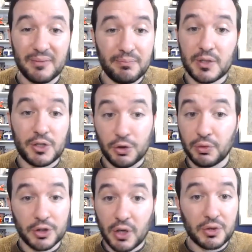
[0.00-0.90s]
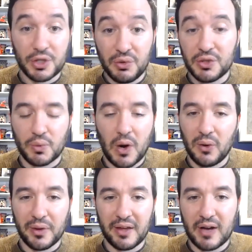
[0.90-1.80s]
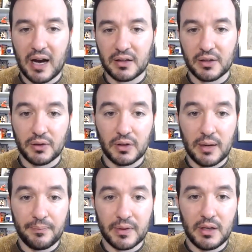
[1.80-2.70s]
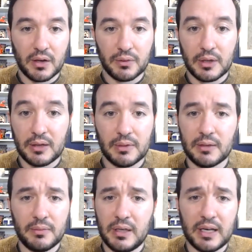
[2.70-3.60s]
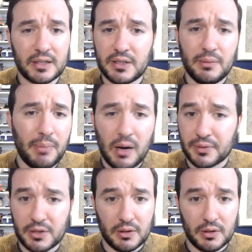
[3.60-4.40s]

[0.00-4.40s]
shooters don't shoot as well when they've got little um you know nicks and bumps.